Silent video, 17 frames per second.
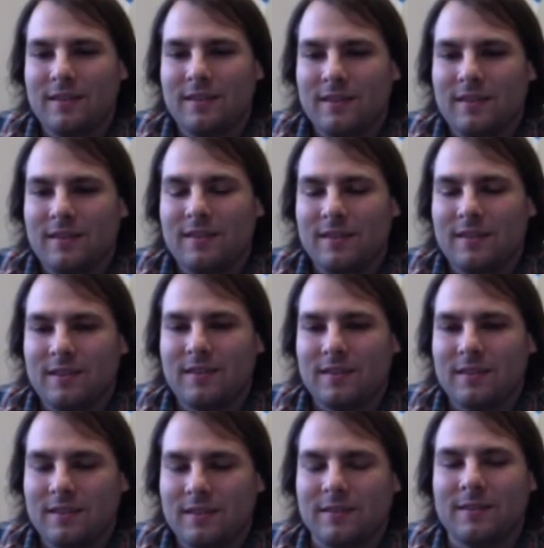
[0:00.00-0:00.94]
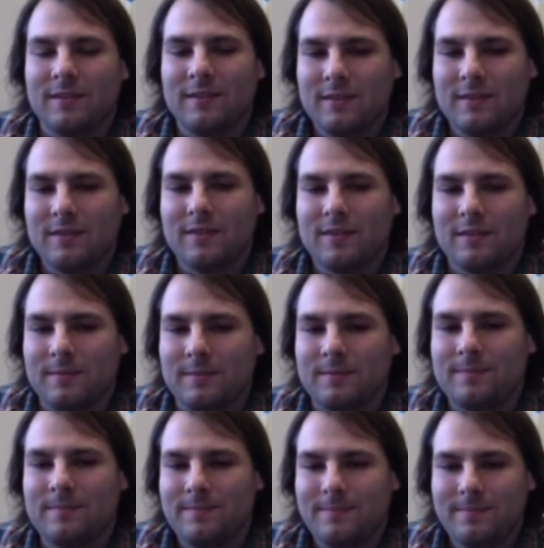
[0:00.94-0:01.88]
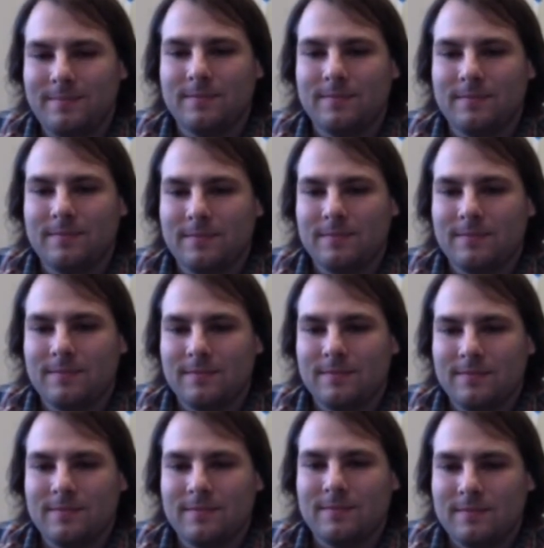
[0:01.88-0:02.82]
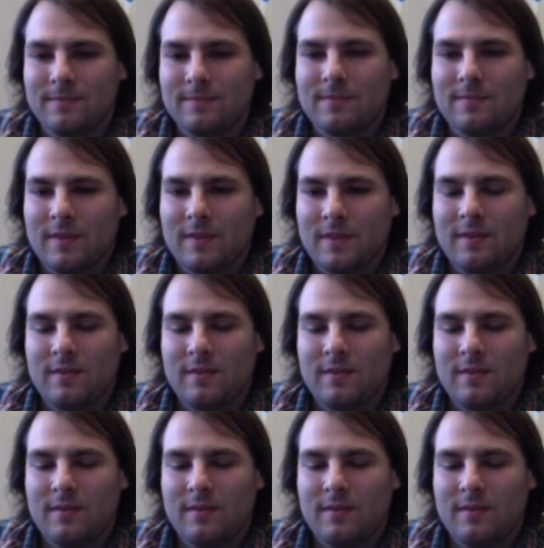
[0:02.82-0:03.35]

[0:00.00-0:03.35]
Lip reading: No words are spoken by the person on screen.